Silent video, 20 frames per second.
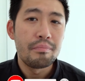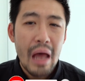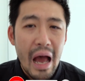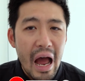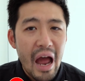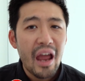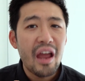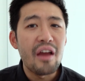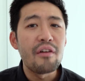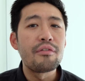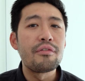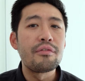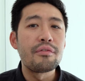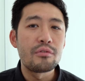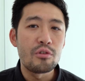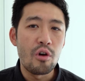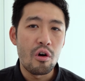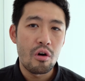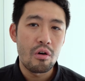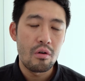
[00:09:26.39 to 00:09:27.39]
I have
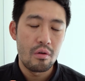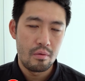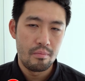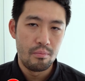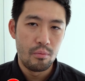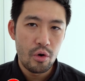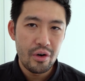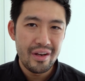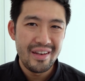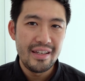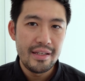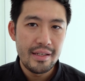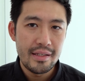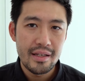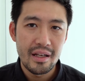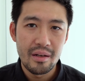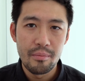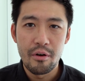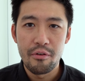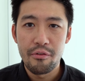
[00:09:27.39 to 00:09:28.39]
talked more in
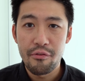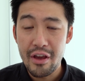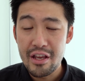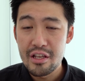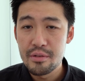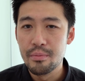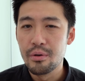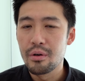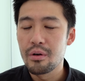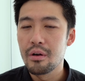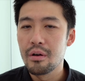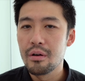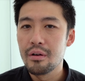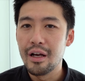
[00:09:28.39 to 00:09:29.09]
detail about Facebook